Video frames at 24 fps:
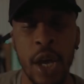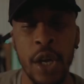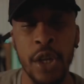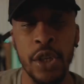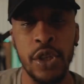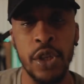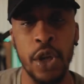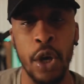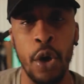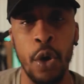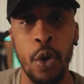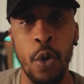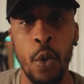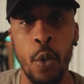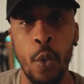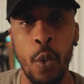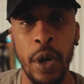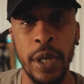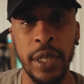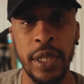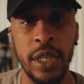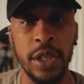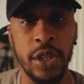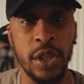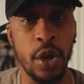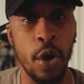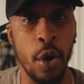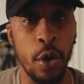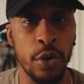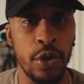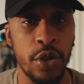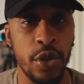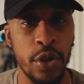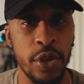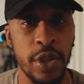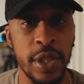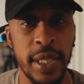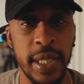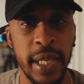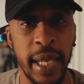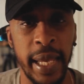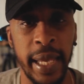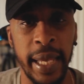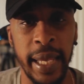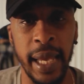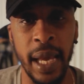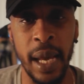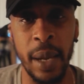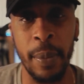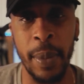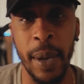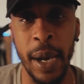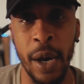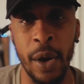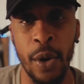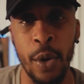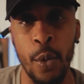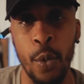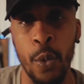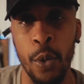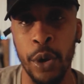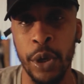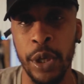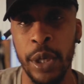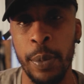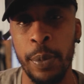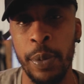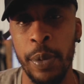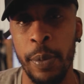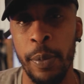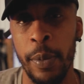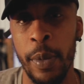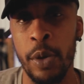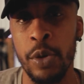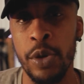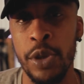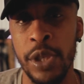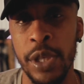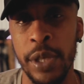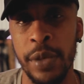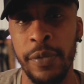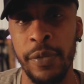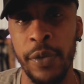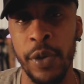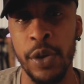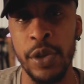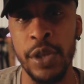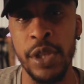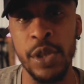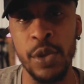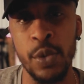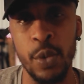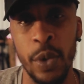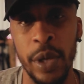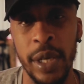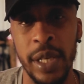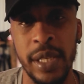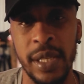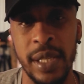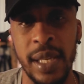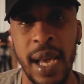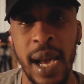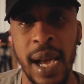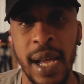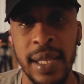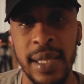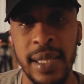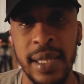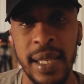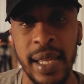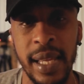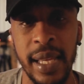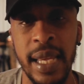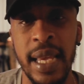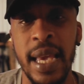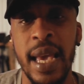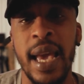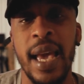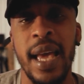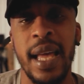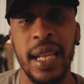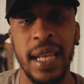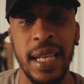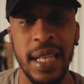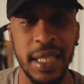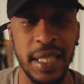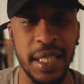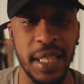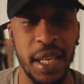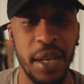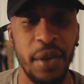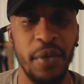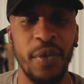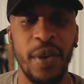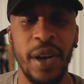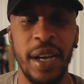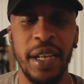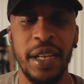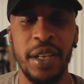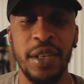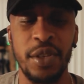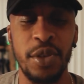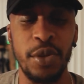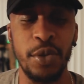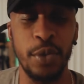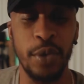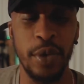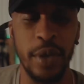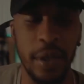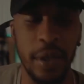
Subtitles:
So what does culture say about work and promotion versus what does God say? Let's get right into it.